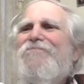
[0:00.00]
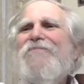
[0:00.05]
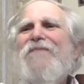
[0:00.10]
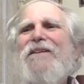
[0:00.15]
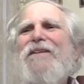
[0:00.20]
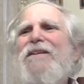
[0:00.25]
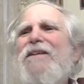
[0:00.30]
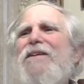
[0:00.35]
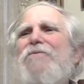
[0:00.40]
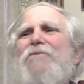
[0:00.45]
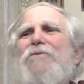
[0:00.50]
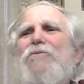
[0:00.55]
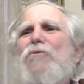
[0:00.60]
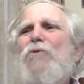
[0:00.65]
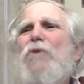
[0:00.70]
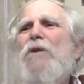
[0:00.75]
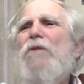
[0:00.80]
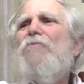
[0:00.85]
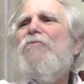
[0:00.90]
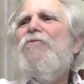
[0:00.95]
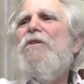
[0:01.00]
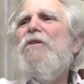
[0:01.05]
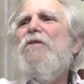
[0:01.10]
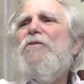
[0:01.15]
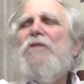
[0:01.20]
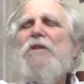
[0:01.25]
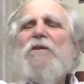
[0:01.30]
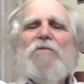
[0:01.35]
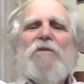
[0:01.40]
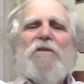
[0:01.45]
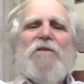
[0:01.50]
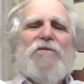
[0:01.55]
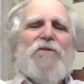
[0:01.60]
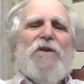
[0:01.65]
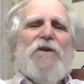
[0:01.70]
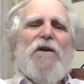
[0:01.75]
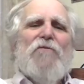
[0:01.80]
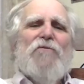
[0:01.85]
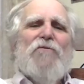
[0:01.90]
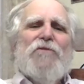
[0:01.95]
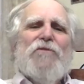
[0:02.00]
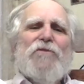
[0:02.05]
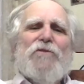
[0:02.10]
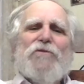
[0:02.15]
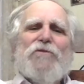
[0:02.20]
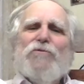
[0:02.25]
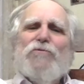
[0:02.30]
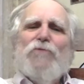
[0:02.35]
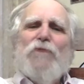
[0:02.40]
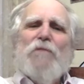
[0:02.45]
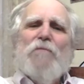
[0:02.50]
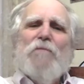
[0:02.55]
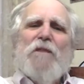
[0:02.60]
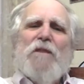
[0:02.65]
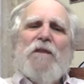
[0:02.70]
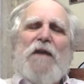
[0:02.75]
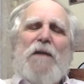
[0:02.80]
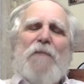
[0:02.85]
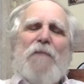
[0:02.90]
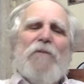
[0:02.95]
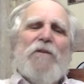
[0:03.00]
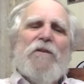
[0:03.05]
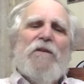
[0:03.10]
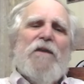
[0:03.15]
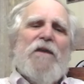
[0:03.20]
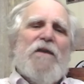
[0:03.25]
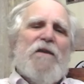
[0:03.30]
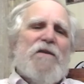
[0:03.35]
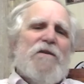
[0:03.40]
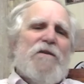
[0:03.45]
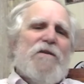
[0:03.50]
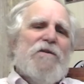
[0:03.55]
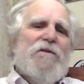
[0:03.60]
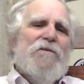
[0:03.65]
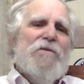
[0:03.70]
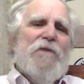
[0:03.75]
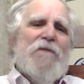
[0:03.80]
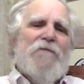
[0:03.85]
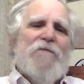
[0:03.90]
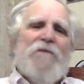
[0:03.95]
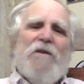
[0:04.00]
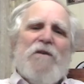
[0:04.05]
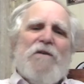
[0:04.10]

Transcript: even quantum field theory itself is extremely complicated, and you have